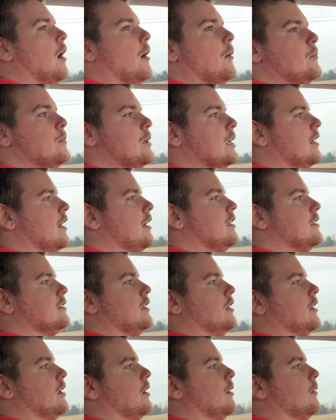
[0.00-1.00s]
Because
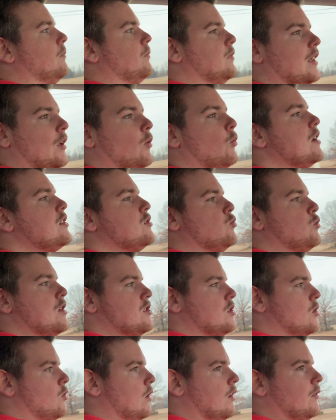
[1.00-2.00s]
which
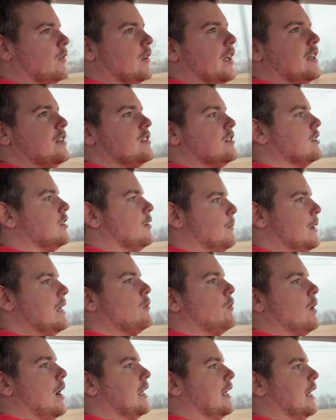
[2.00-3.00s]
equivalates to me
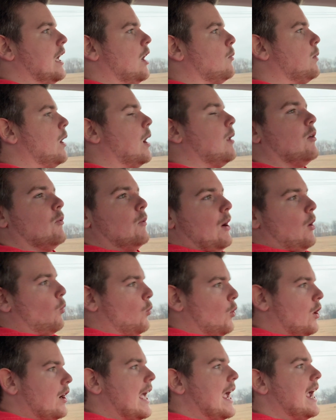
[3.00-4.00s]
right now probably around
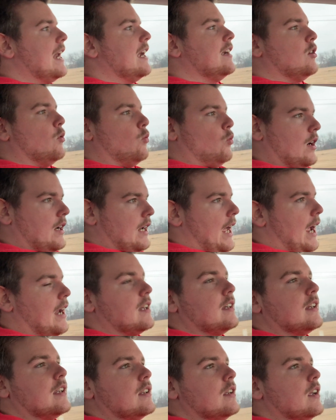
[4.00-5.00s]
180 to
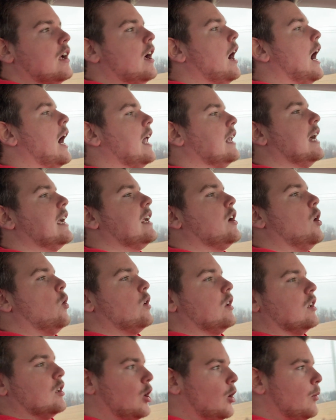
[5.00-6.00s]
190. I like
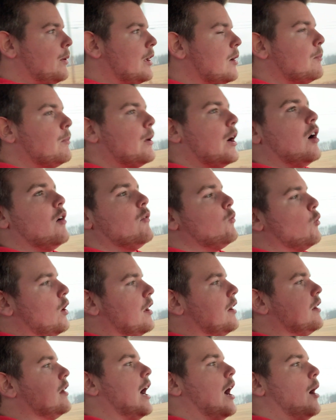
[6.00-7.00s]
going a little bit above
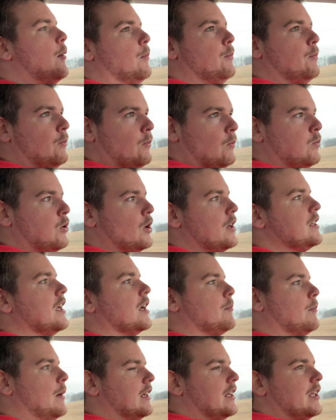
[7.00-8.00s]
what I
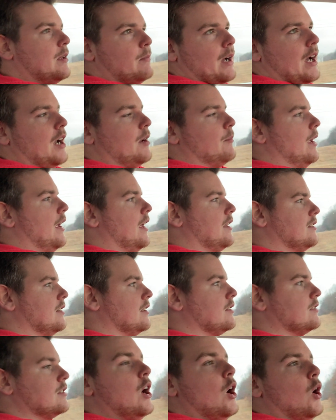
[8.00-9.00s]
predict my lean body mass
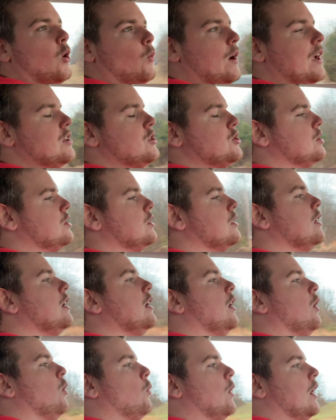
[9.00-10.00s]
is, which
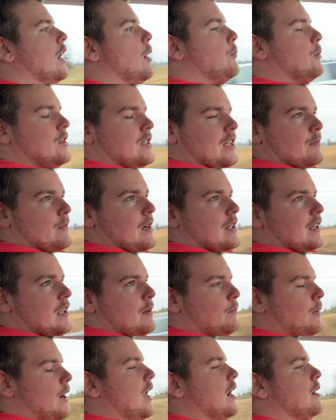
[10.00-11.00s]
when I predict my
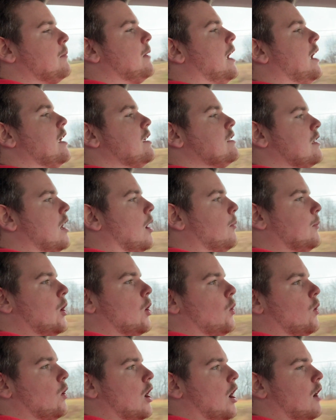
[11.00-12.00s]
lean body mass, I'm
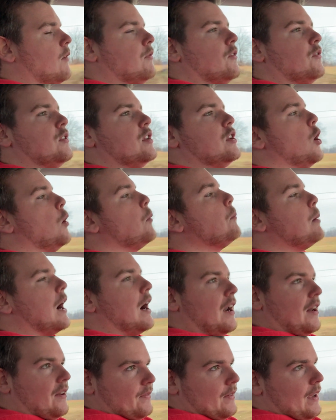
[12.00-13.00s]
going off of
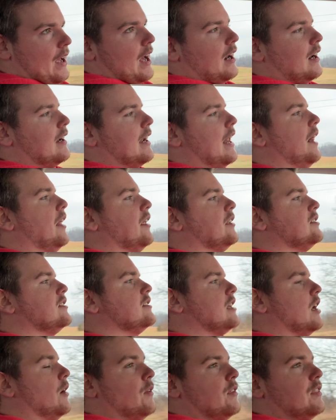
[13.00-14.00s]
body fat analysis,
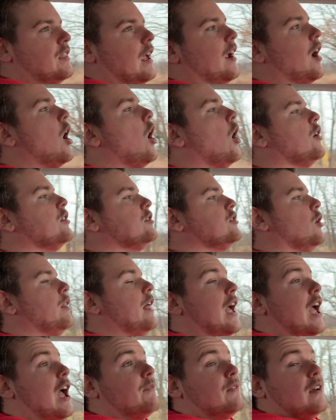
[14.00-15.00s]
everything, also the
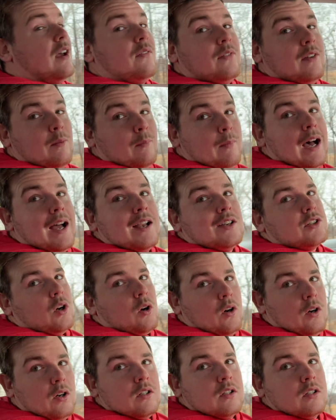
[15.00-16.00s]
FFMI
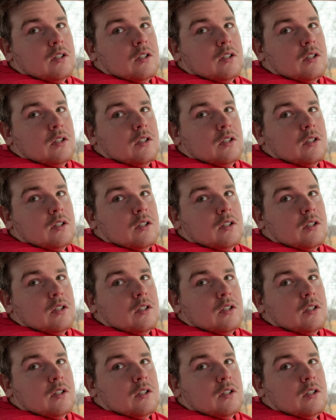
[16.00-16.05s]
chart.